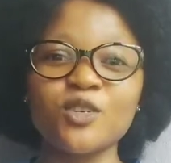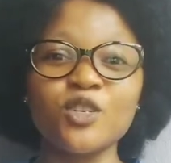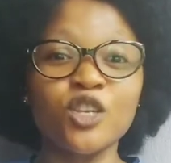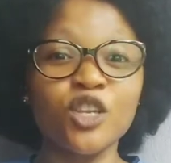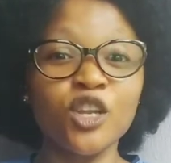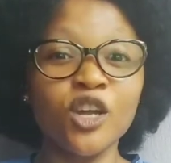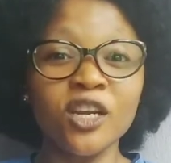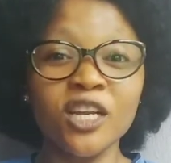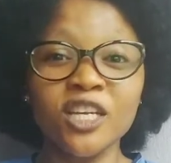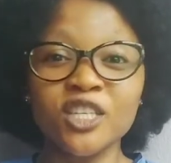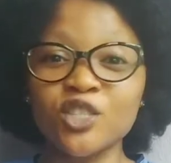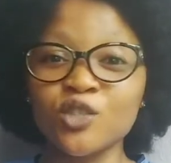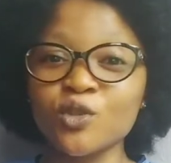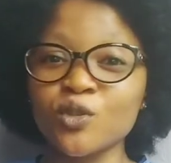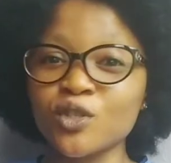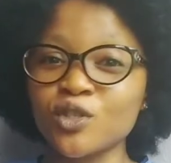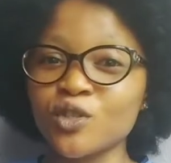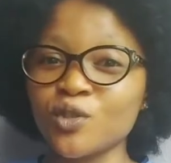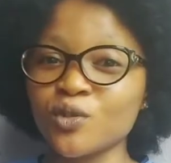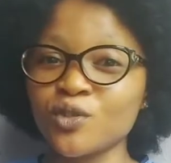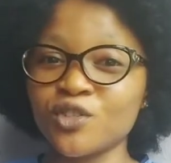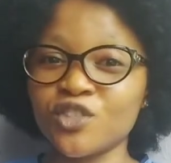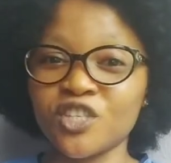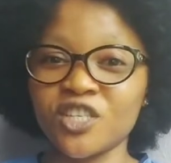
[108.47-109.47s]
Knowledge knows
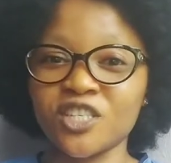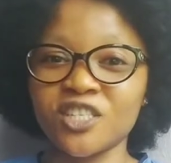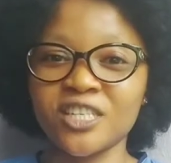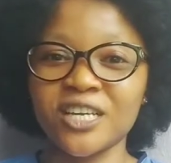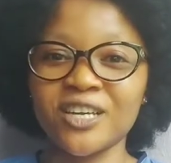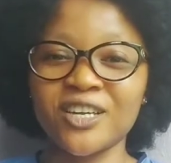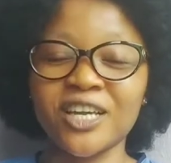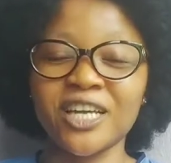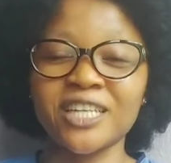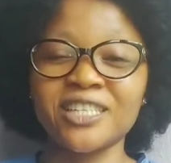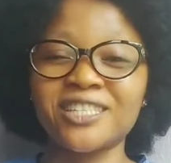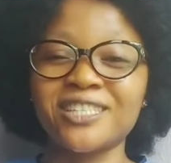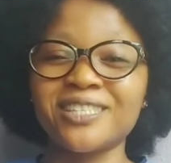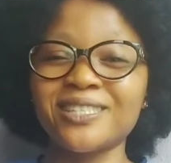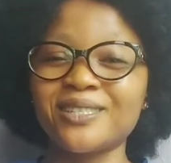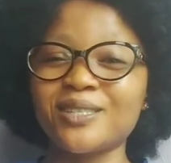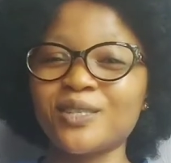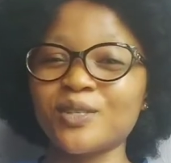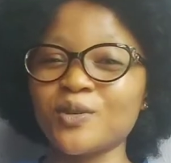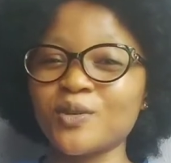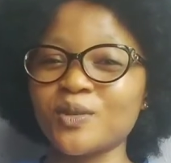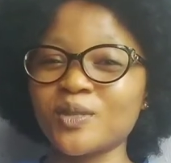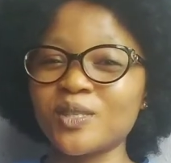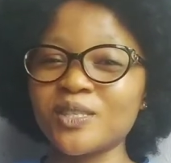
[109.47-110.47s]
no gender. You can teach it
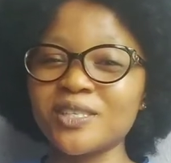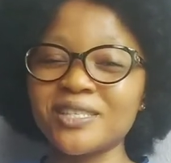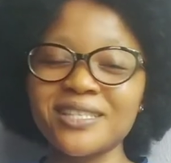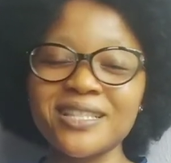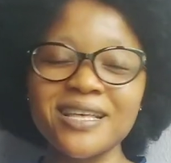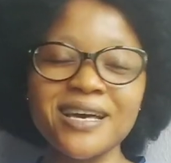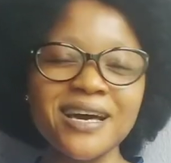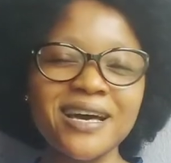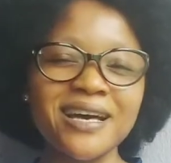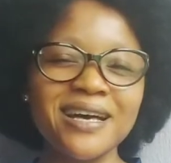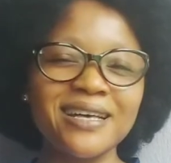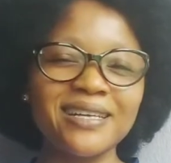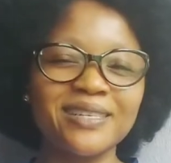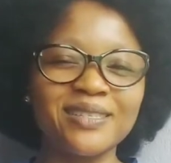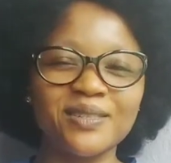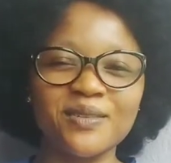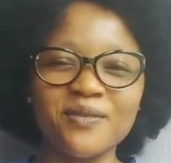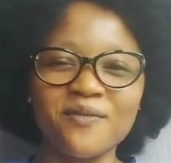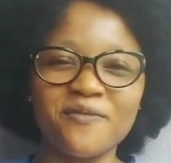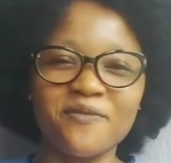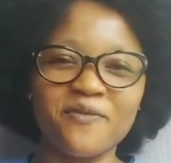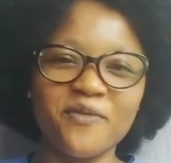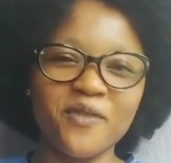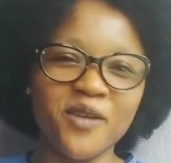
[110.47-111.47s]
to your sisters,
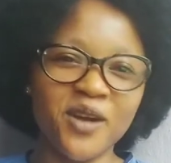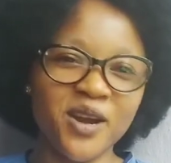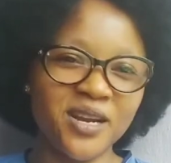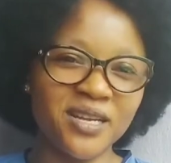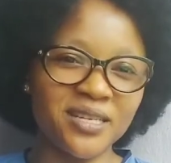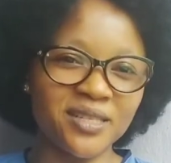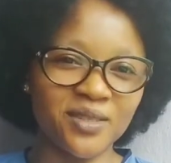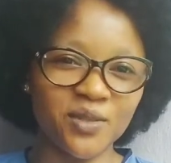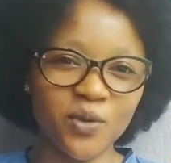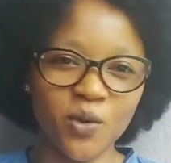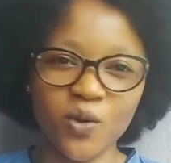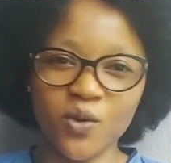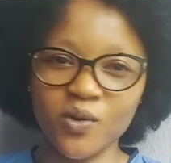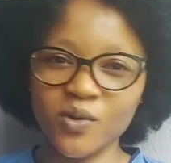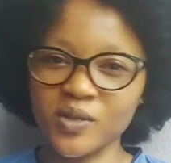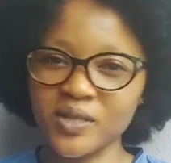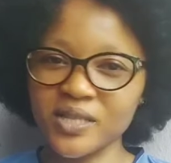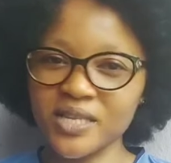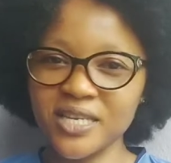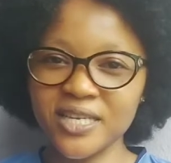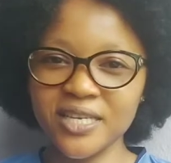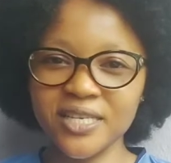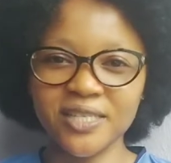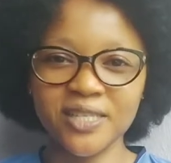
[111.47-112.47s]
your friends, your
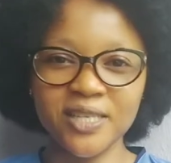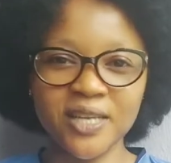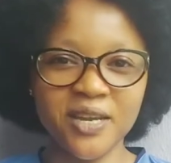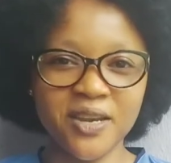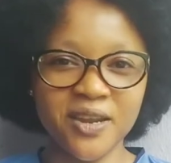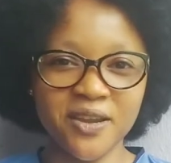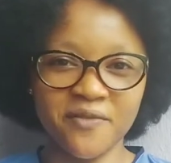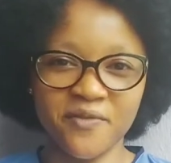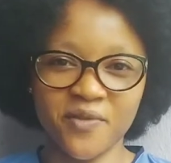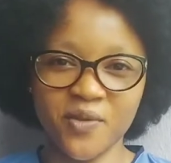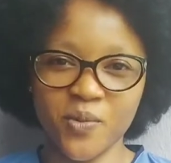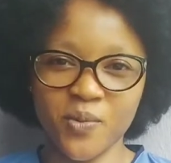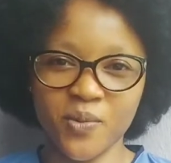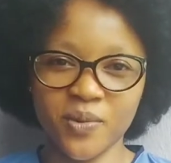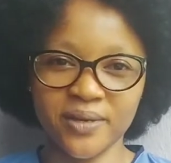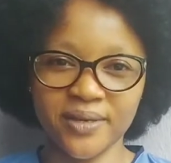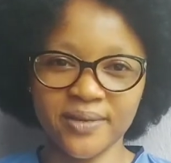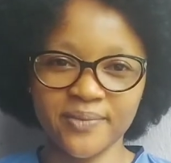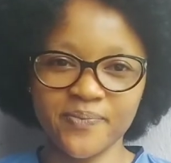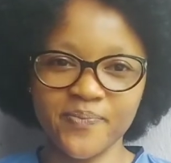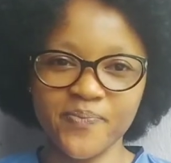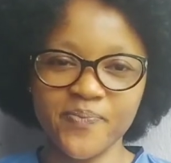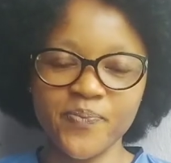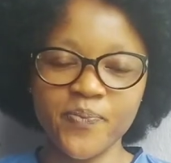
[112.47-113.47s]
colleagues, and
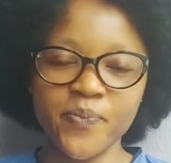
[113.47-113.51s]
everyone.